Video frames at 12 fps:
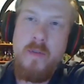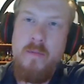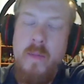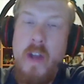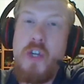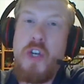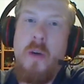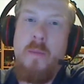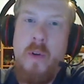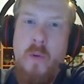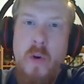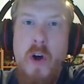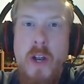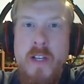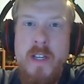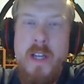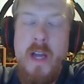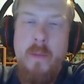mentioned number 1 as
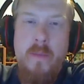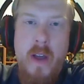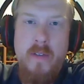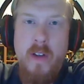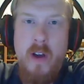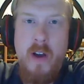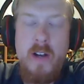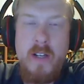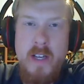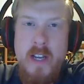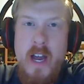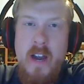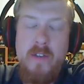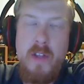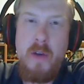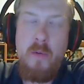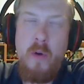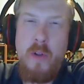a top 5 card because it got
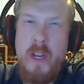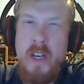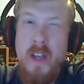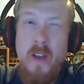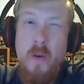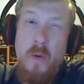everything rolling,